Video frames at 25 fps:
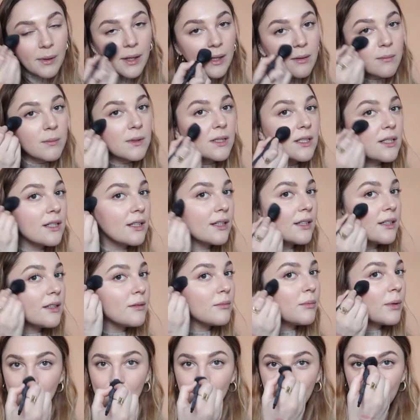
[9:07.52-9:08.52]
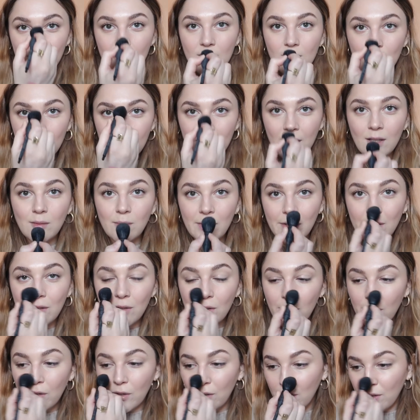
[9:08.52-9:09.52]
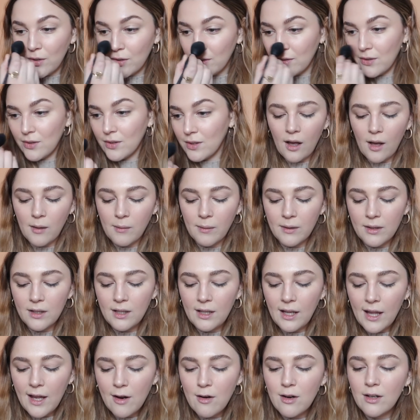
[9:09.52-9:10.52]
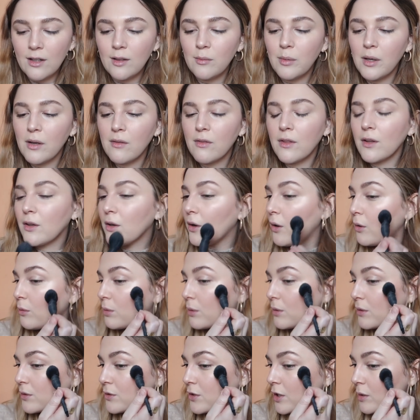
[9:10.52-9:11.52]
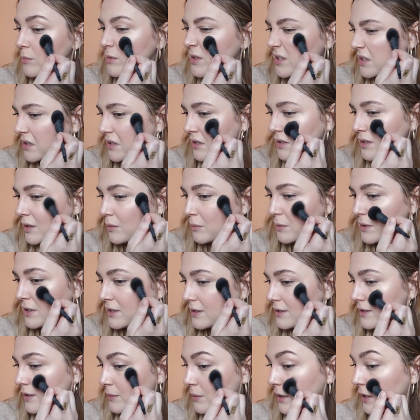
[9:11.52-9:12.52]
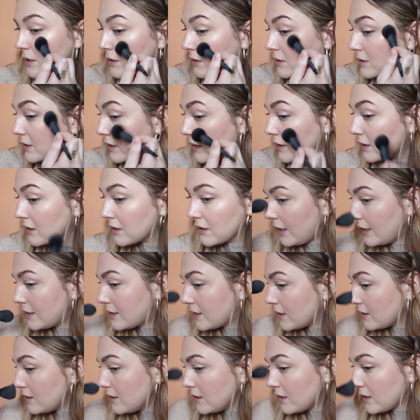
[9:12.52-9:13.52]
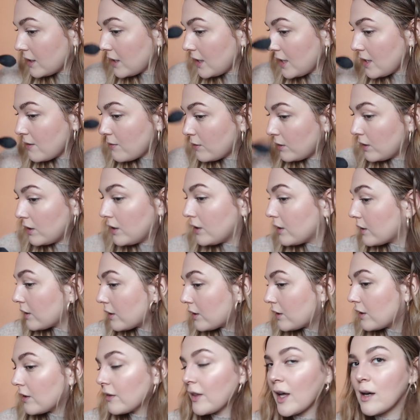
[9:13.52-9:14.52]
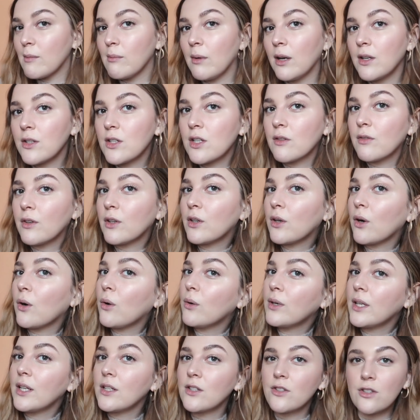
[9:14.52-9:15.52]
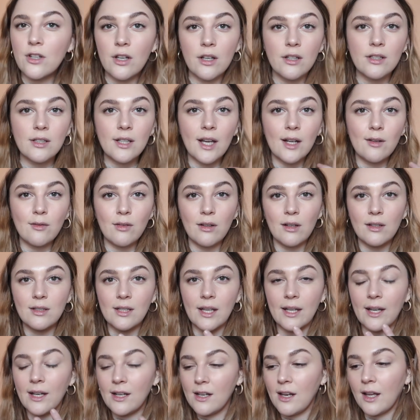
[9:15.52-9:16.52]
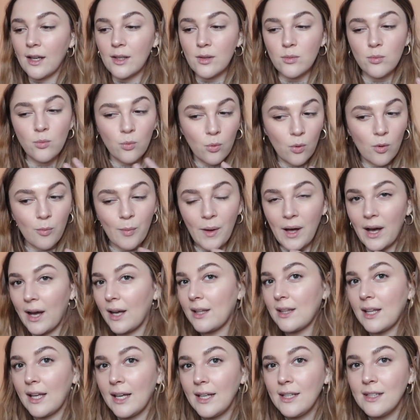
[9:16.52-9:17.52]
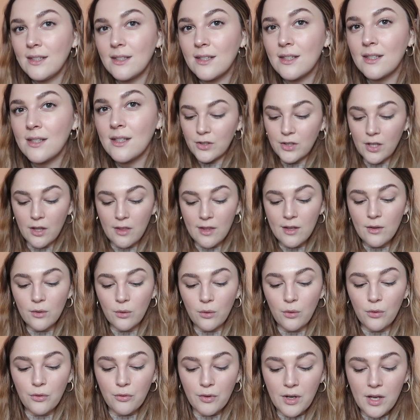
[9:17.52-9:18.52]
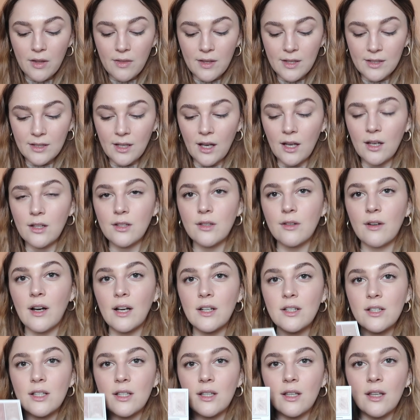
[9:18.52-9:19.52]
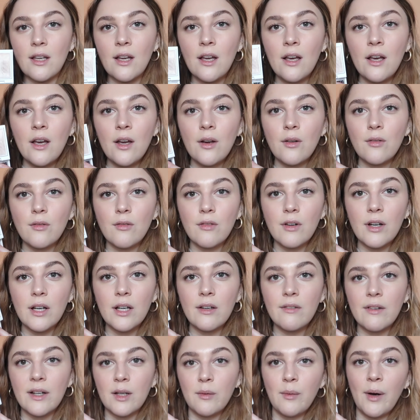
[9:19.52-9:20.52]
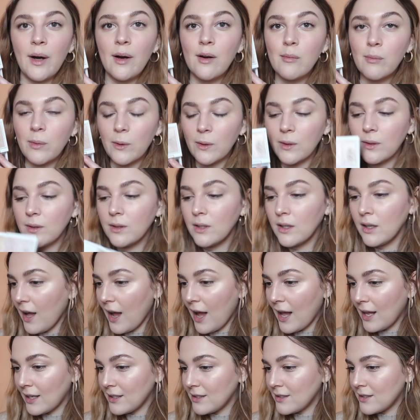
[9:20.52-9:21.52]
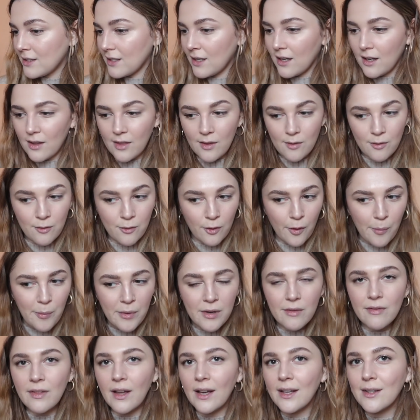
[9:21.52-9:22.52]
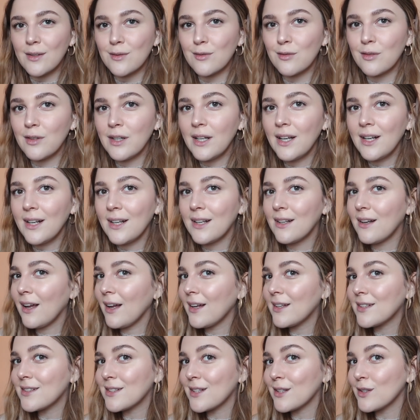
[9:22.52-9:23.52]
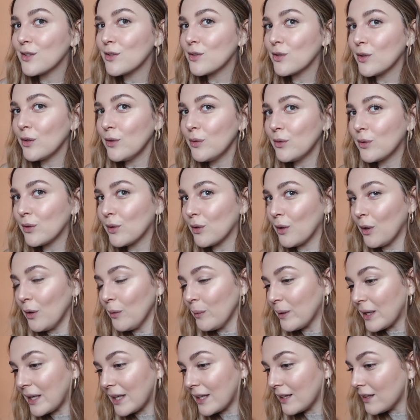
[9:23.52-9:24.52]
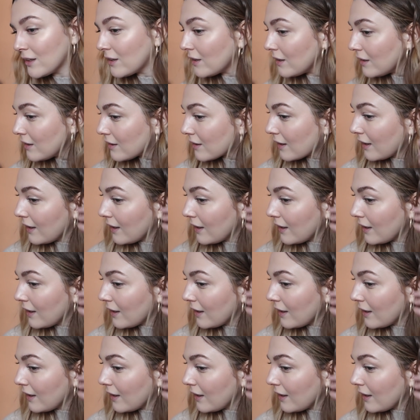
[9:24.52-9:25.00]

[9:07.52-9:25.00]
pigmented. Let's do some down my nose. I'm gonna layer a little bit of the gold one on top just because I want to see what it looks like. It doesn't even look that much of a gold, it just kind of looks like a nice warm highlight. So I think all three of these colors are actually really really wearable and uh, the formula of that is really nice they're so glowy look at